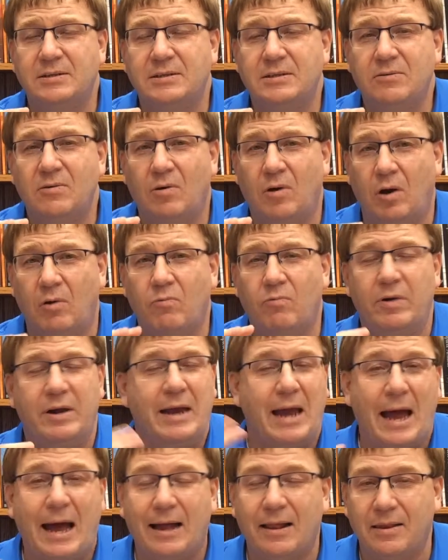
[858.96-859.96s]

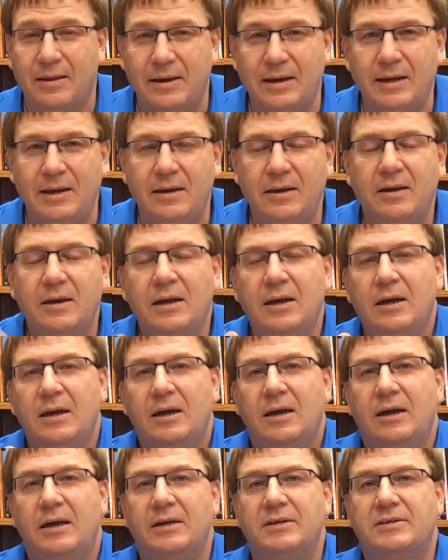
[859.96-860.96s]
reality,
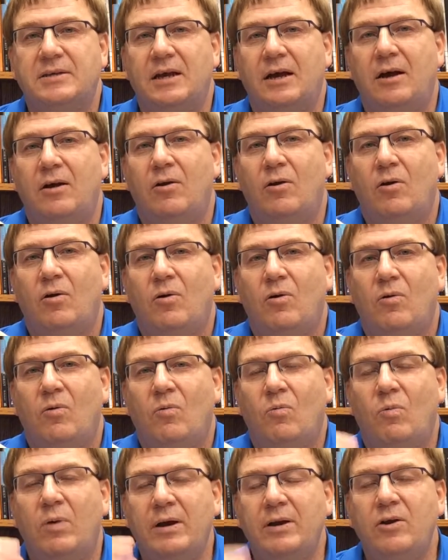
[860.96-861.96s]
is that
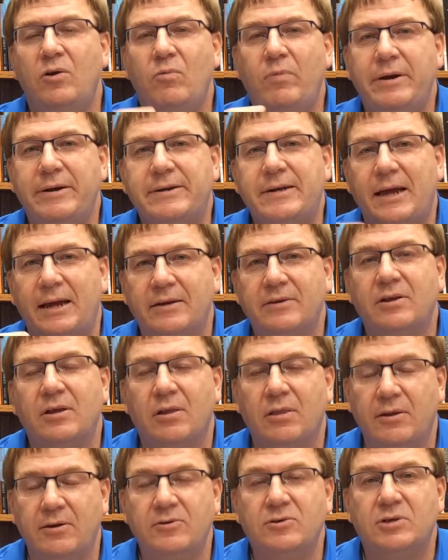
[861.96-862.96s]
when do we tend
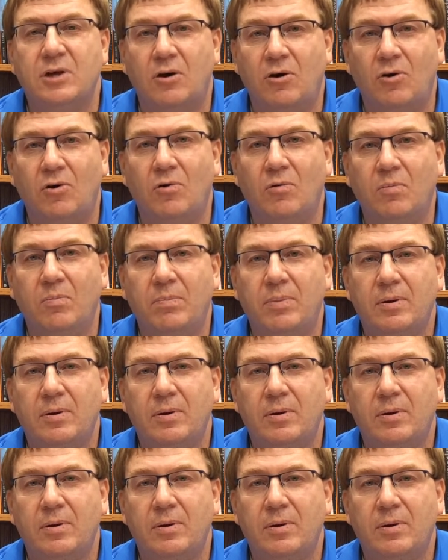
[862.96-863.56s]
to lose hope?